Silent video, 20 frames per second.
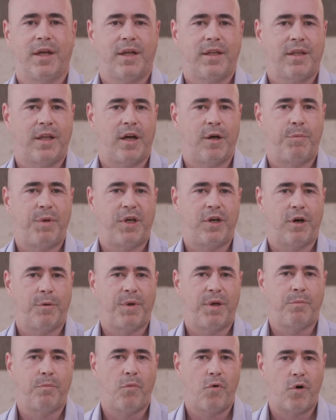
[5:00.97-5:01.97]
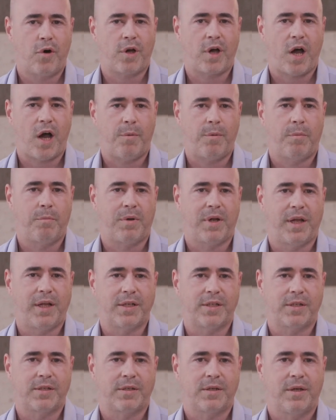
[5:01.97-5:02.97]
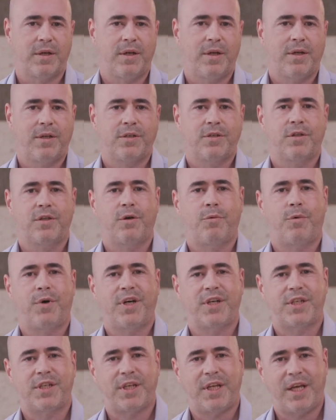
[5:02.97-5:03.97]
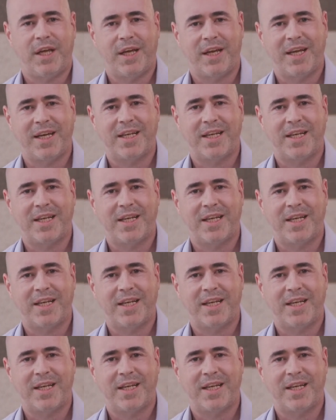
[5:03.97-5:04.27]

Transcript: that are becoming more commonplace, so that we're seeing an